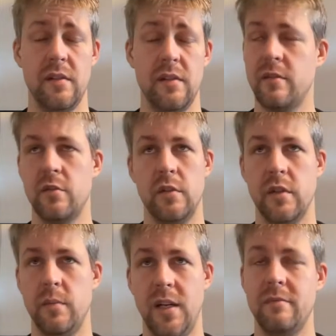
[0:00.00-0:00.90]
not
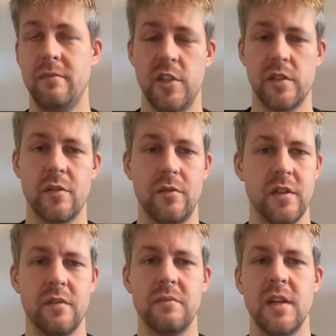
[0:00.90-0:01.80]
ML, just coding.
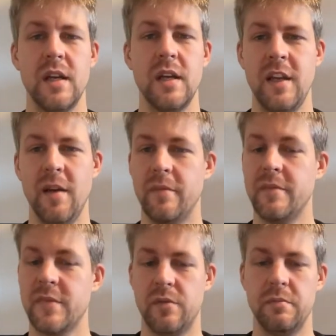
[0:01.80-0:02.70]
Yep,
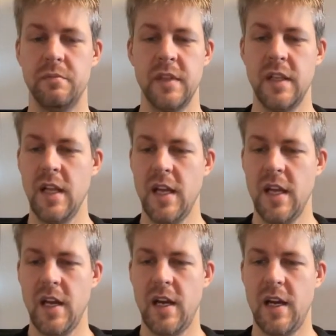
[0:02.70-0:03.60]
so
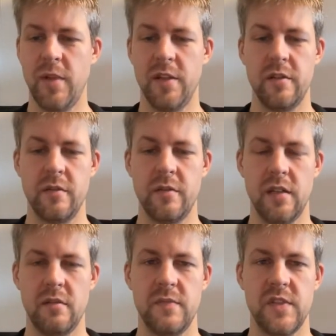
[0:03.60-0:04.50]
I plan to do
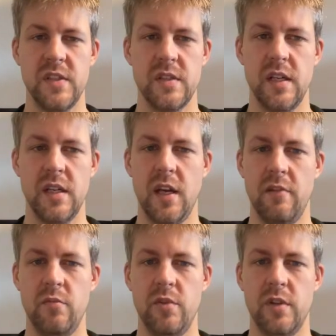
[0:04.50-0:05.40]
that since I have
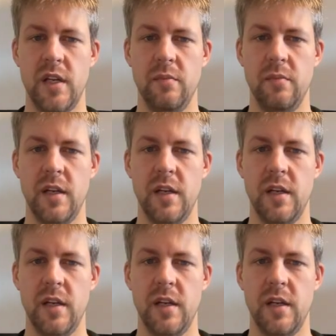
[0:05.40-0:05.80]
more time.